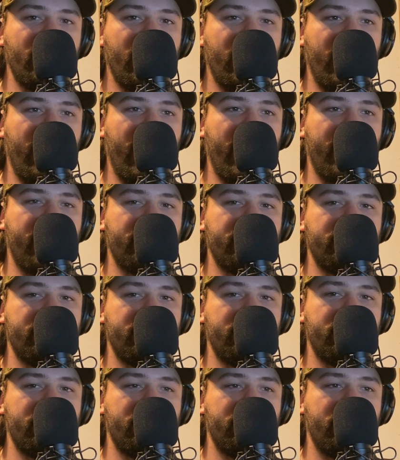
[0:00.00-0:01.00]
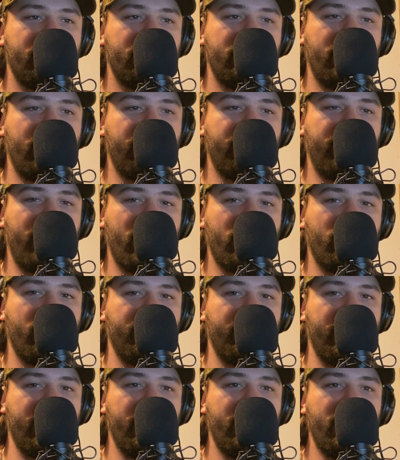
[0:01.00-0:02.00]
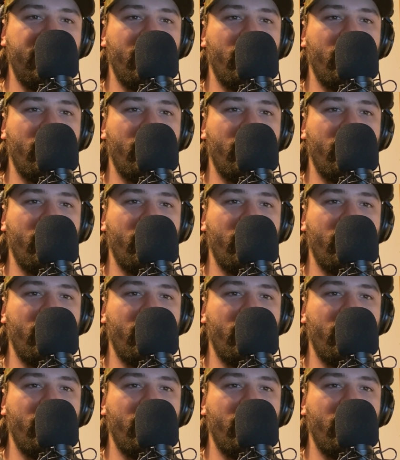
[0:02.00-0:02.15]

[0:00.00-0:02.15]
Yeah. Don't fuck with me.